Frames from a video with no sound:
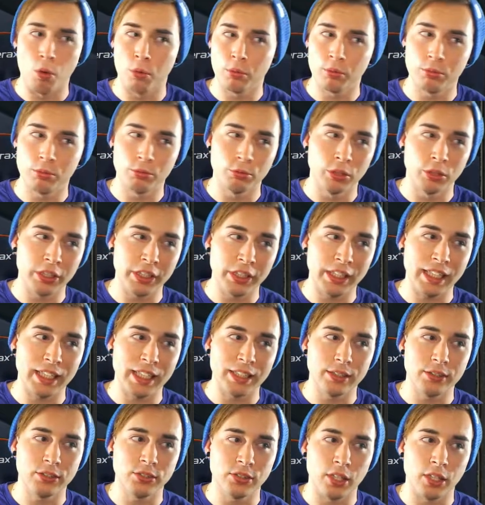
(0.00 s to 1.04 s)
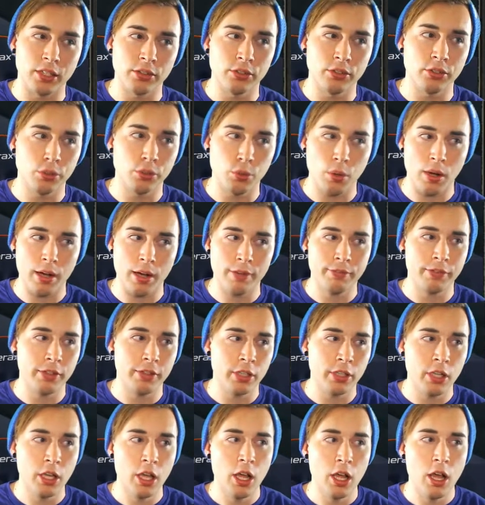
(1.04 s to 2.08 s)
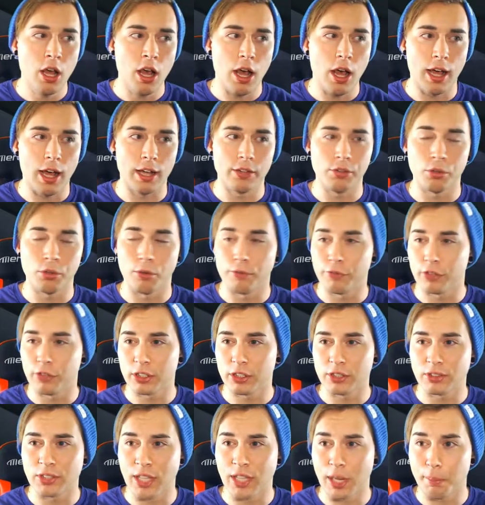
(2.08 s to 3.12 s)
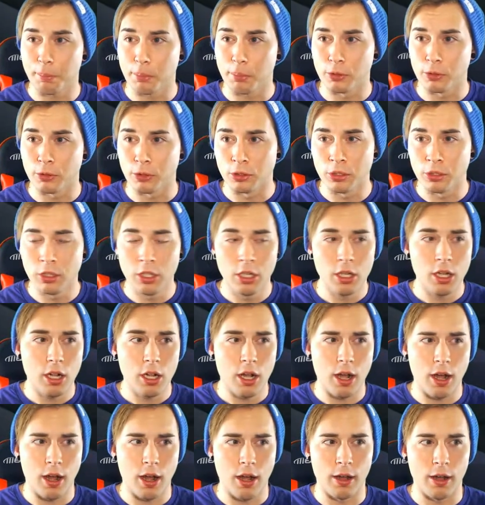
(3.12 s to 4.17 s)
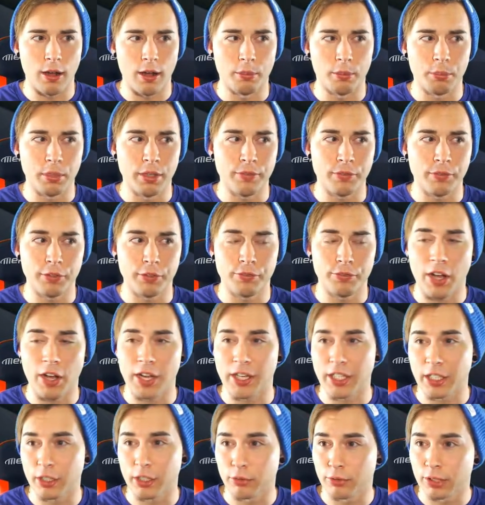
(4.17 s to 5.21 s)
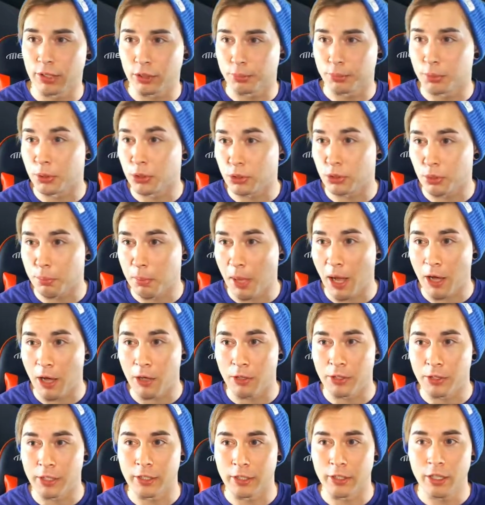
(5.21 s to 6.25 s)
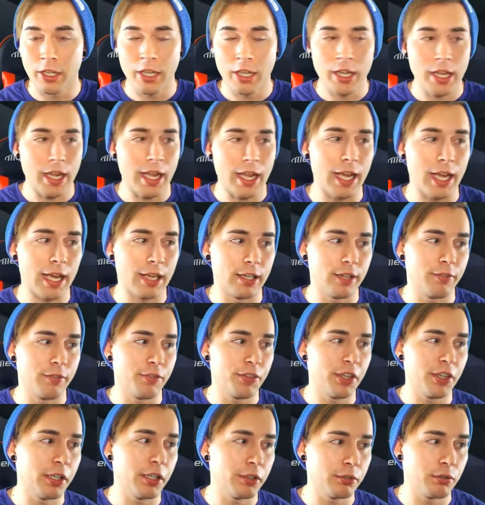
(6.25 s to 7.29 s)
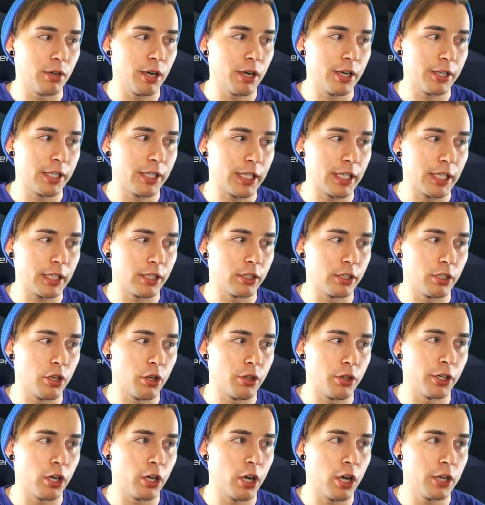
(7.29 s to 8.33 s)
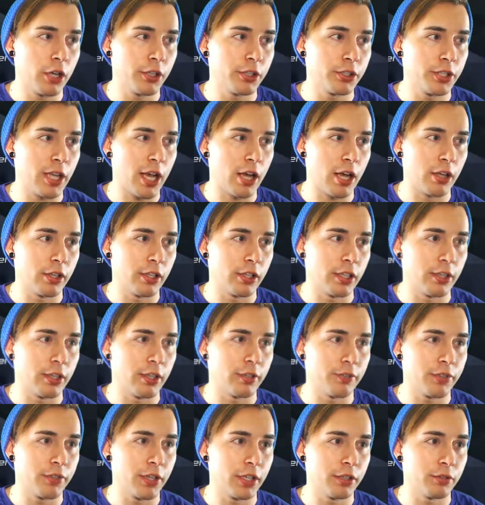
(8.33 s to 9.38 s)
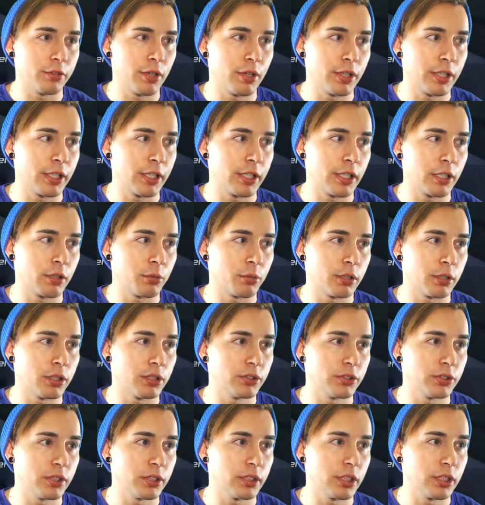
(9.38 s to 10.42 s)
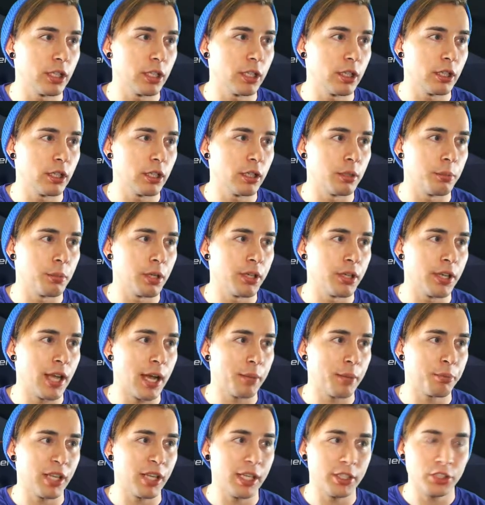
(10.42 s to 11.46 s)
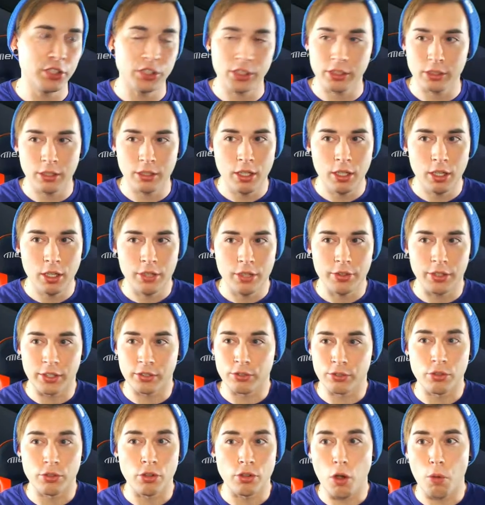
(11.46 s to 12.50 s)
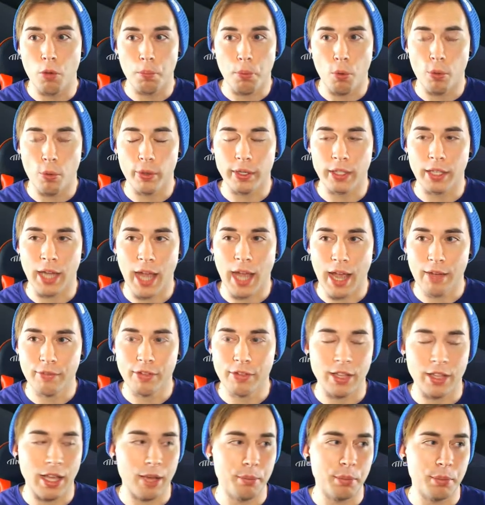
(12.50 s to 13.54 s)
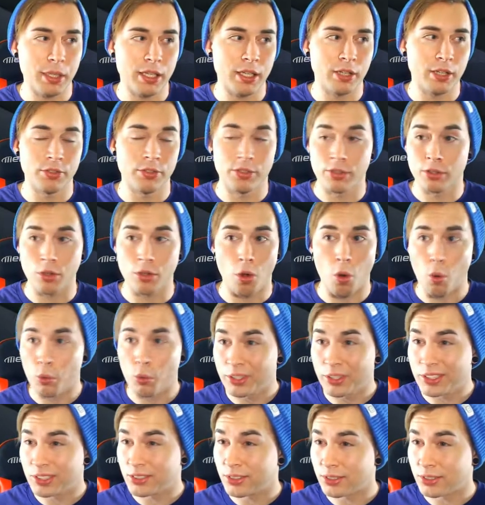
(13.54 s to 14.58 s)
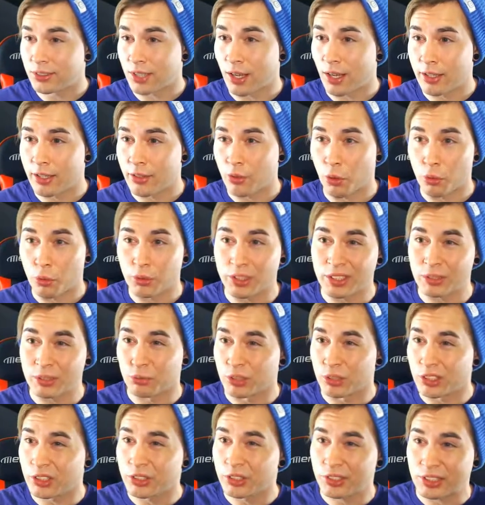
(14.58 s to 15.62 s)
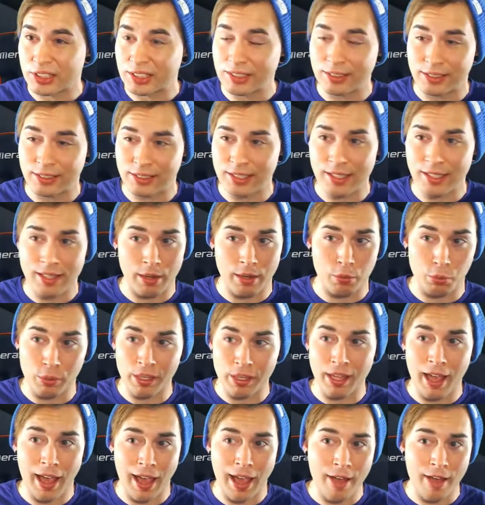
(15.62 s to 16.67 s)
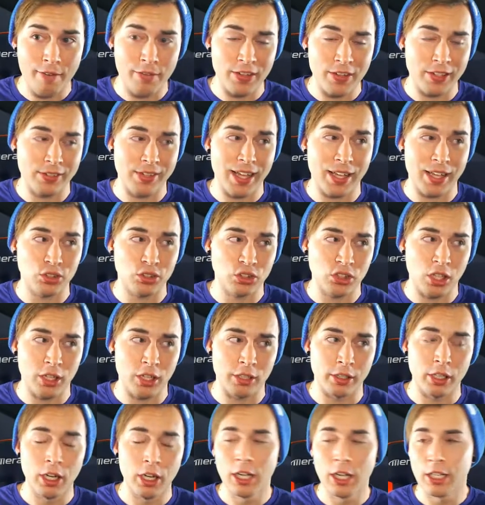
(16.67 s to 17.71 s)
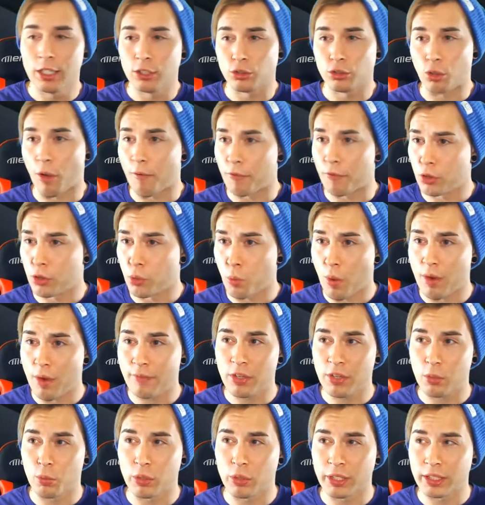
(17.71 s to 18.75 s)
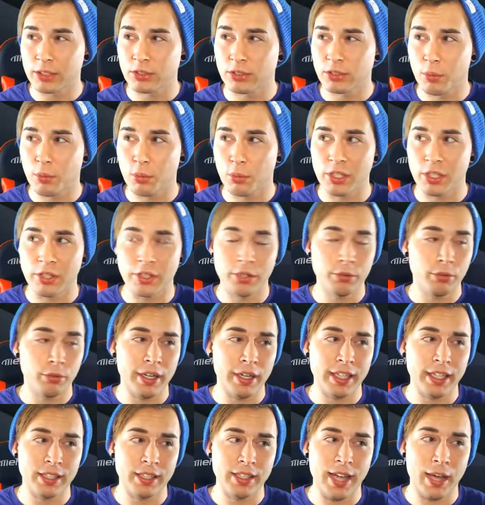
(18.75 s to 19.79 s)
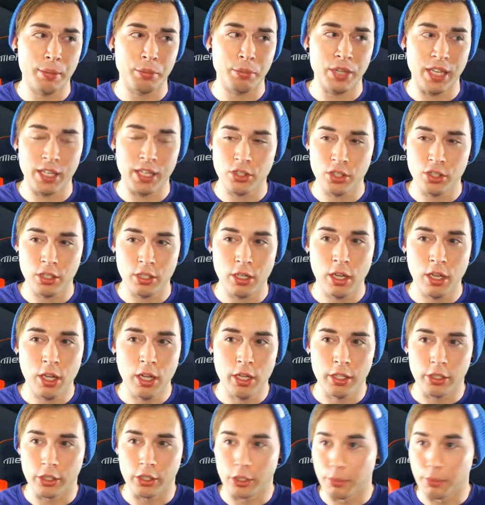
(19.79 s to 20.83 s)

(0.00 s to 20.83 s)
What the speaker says: really get stunned too often, so for example, if you're fighting a Retribution Paladin, and if they're running, you know, their Honor talent, and if they're running, where is it, Adaptation, there's no point in having that because the only stun, the only real CC that we have is that stun. So if you're 1v1ing someone and they're running Adaptation, you're